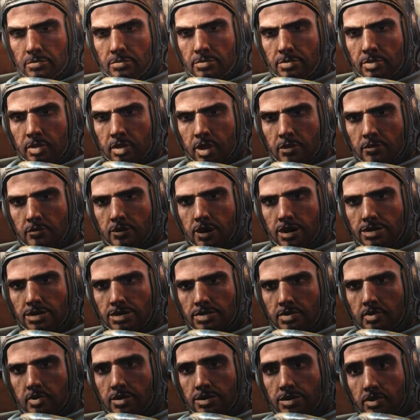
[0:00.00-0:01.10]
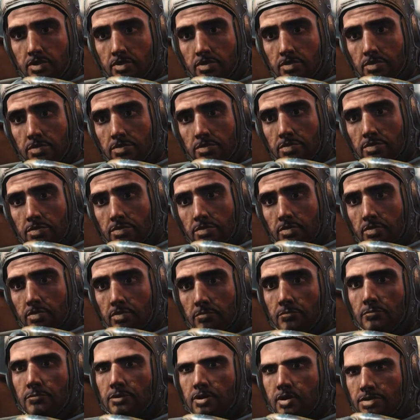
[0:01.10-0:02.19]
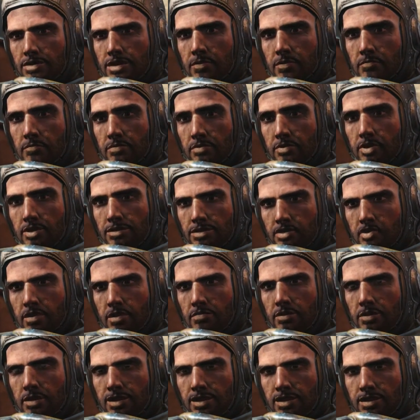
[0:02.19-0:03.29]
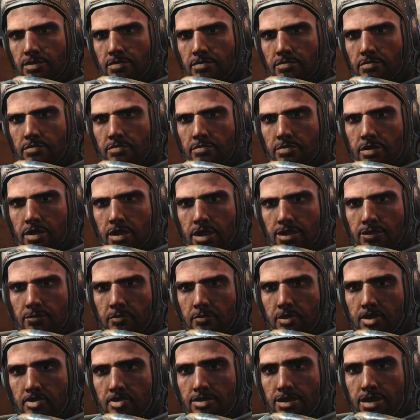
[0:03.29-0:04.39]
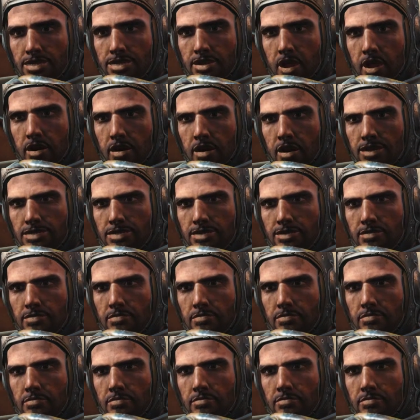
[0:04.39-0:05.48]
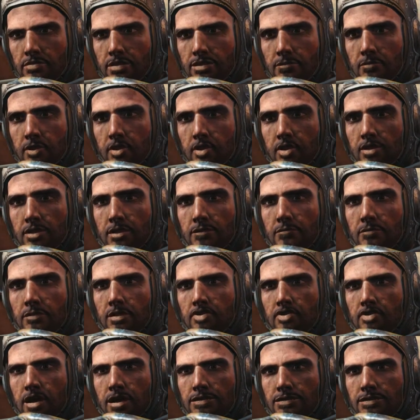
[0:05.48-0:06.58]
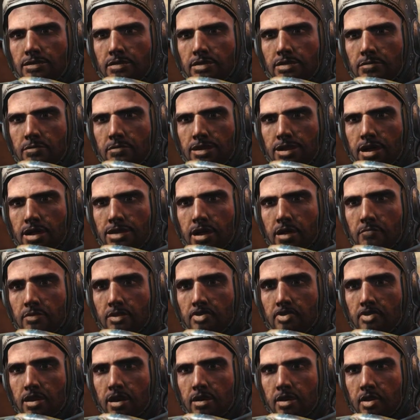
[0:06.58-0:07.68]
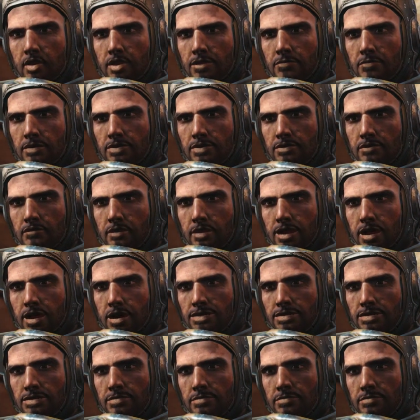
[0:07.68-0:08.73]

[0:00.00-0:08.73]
You're a vault dweller? Most people wouldn't admit to such a thing. I appreciate your honesty. If I appear suspicious, it's because our mission here has been difficult.